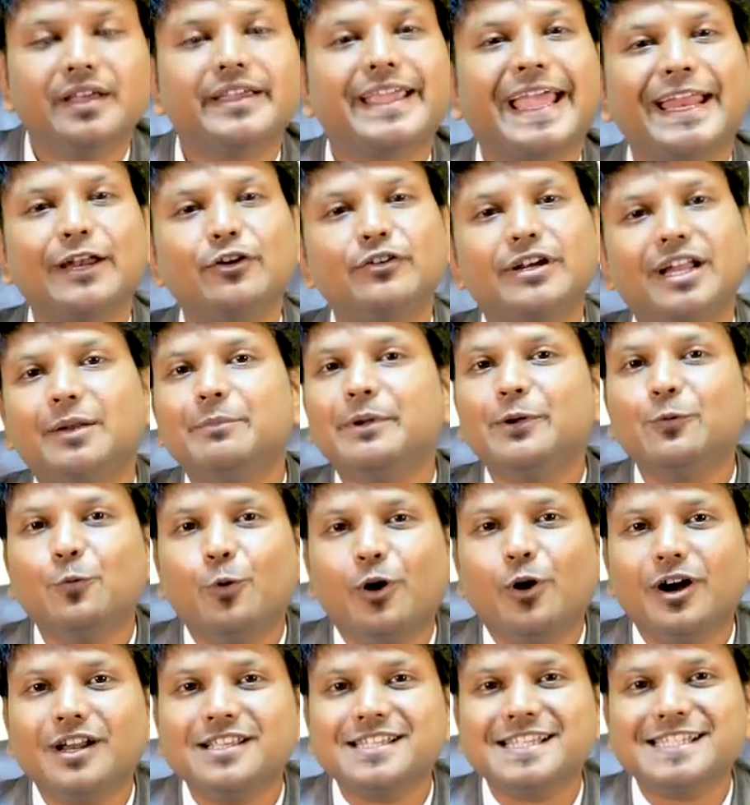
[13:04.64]
Can you tell me
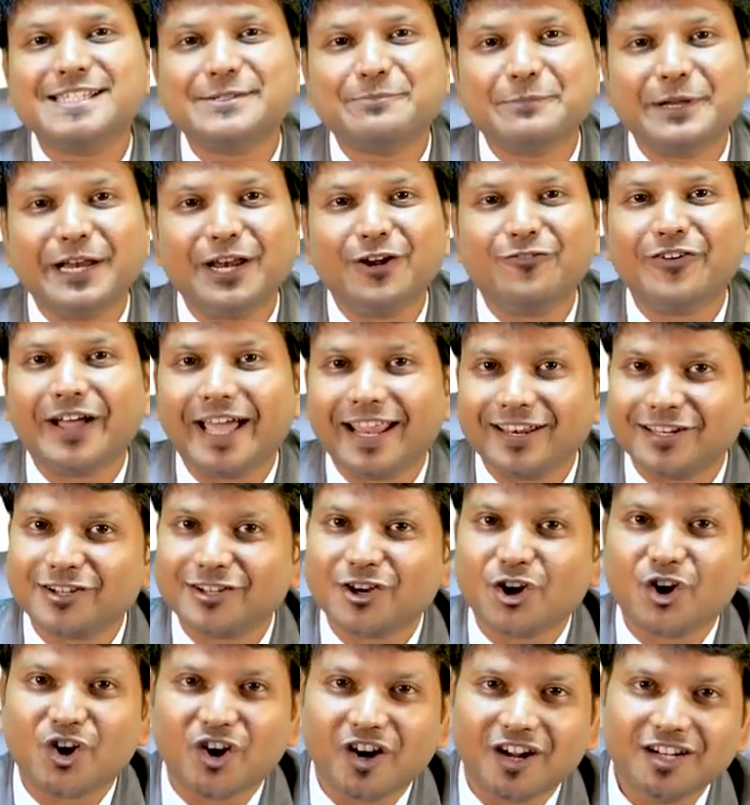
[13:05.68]
what is the smell of
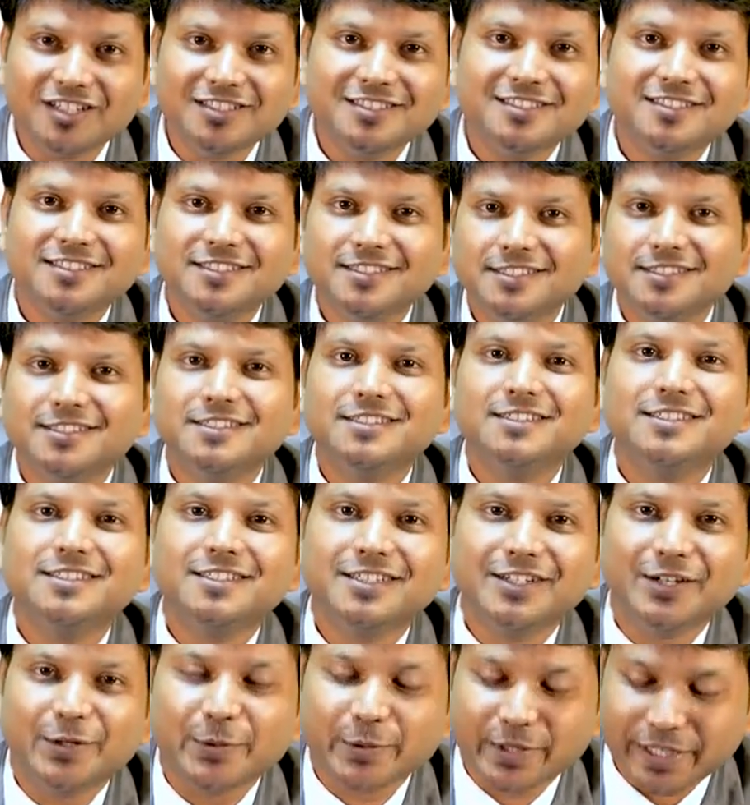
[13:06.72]
alcohol?
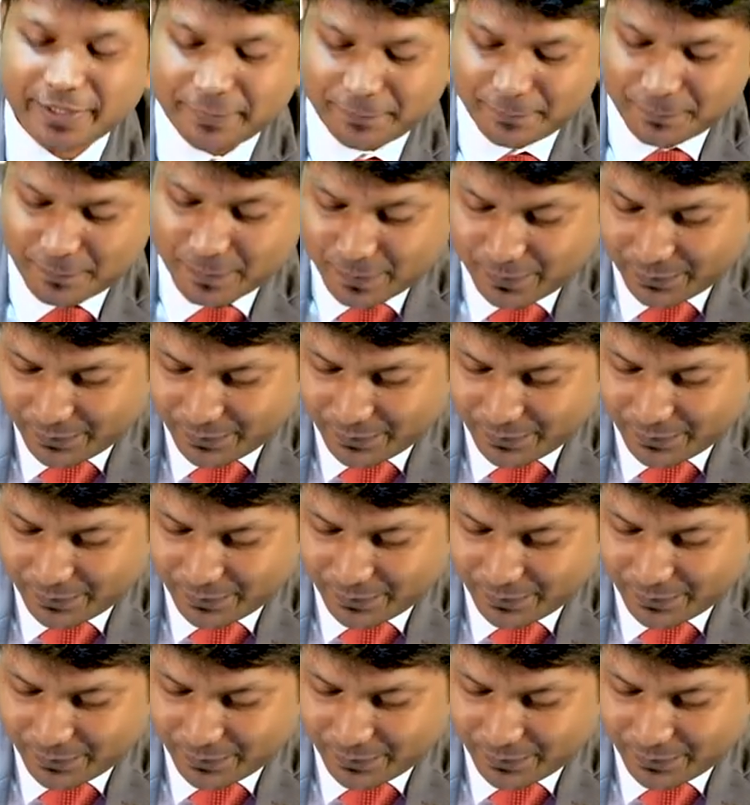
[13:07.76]
Okay.